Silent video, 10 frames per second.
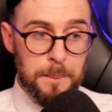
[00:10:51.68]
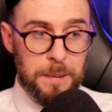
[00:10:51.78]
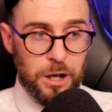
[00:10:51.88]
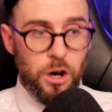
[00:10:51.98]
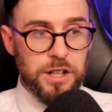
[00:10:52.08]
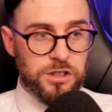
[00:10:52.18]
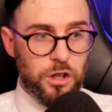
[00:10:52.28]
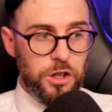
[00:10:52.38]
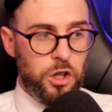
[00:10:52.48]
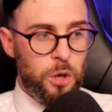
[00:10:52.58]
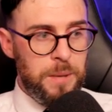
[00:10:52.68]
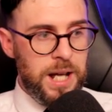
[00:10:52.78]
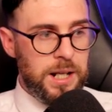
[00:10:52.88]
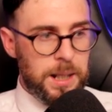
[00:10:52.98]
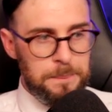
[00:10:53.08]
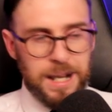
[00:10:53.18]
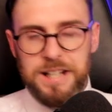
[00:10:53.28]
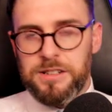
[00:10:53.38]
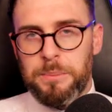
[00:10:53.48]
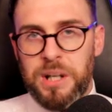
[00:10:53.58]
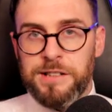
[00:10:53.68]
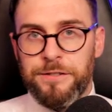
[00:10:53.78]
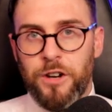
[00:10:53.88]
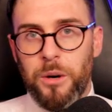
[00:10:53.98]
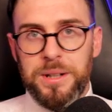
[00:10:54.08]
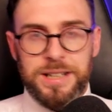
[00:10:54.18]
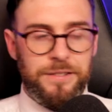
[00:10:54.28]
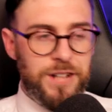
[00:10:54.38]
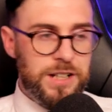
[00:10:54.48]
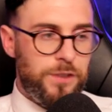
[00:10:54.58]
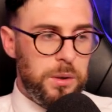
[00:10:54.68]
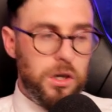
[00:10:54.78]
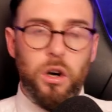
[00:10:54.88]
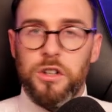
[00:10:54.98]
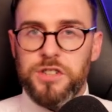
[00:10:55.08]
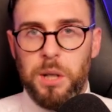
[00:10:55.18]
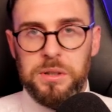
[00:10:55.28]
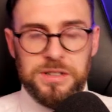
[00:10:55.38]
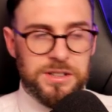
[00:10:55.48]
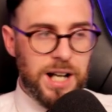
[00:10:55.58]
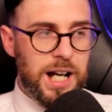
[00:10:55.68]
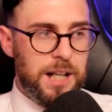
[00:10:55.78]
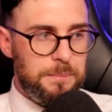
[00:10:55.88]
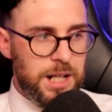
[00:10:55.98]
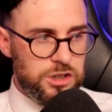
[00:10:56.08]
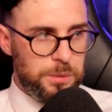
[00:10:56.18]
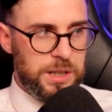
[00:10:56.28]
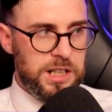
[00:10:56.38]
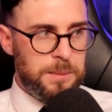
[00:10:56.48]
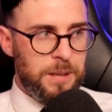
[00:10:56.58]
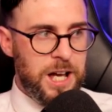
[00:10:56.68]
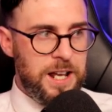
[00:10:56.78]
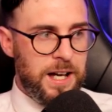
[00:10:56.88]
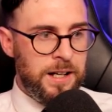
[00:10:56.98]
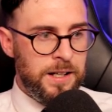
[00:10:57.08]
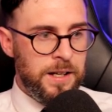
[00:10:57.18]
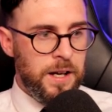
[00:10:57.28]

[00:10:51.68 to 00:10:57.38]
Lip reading: Bellotti's going to come in. Can play as the pressing forward, the advanced forward, also as the target man, should we need to play that.